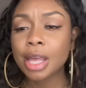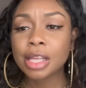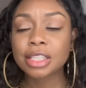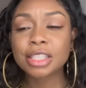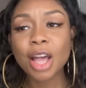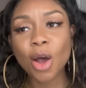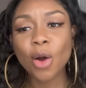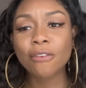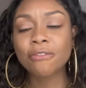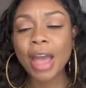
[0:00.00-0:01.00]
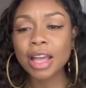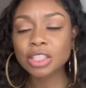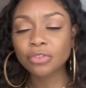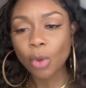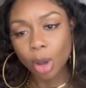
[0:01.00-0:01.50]
So
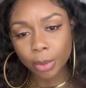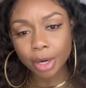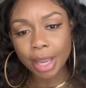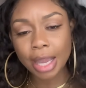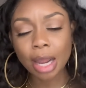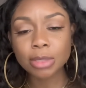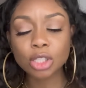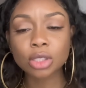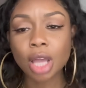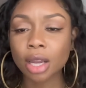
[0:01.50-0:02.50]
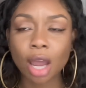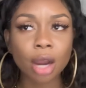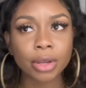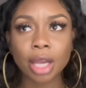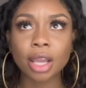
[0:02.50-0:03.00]
fast forward, and I'm still talking to
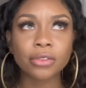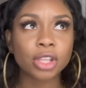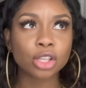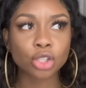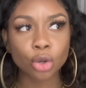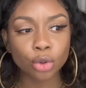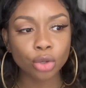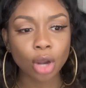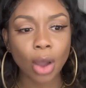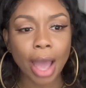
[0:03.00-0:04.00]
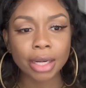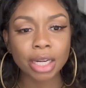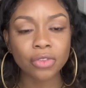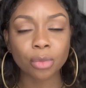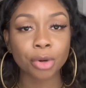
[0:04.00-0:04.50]
Ariana. Everything is cool, you know. I
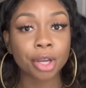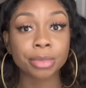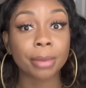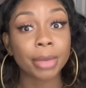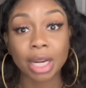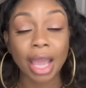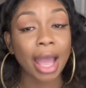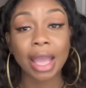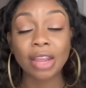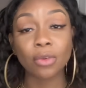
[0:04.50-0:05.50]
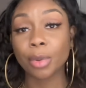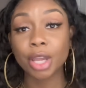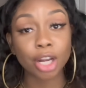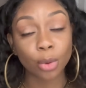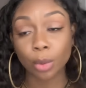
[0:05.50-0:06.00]
didn't even bring up the money. I ain't even
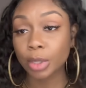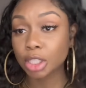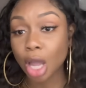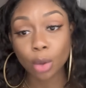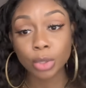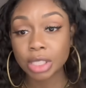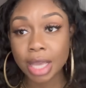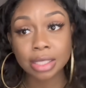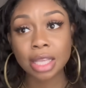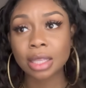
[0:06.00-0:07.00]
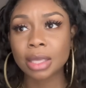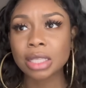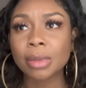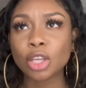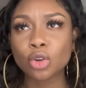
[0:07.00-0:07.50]
bring it up when we talk. We text nothing,
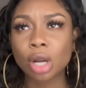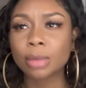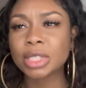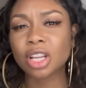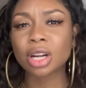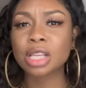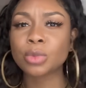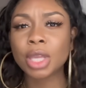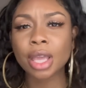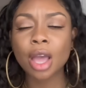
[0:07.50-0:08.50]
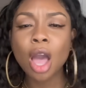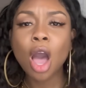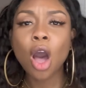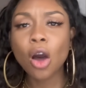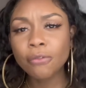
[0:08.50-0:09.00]
because I'm like, you know what, I'm gonna see her next weekend.
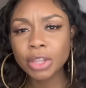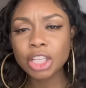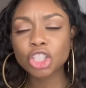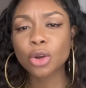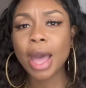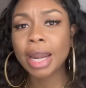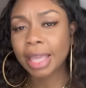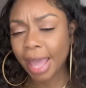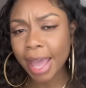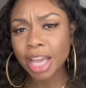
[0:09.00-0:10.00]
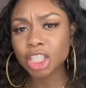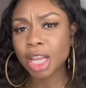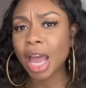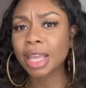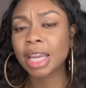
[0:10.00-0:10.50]
Hopefully she'll have the cash
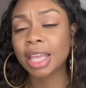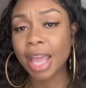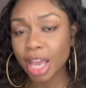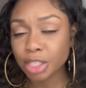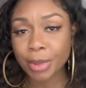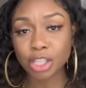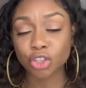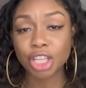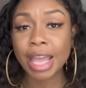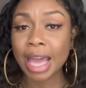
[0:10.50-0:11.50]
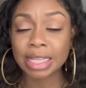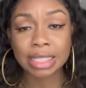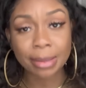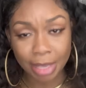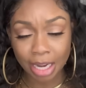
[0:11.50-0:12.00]
and I get the cash back, so she ain't got to
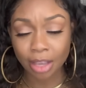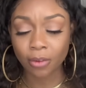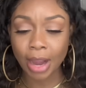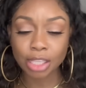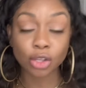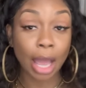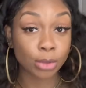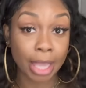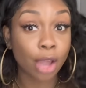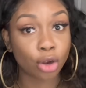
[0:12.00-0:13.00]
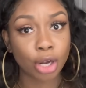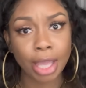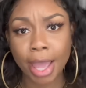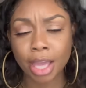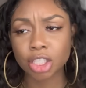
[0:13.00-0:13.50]
send me nothing, right? So I was counting on the
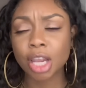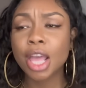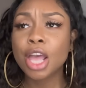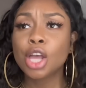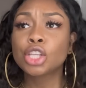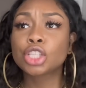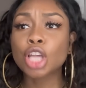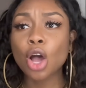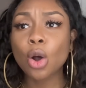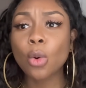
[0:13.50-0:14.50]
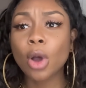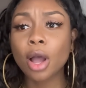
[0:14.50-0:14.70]
cash. So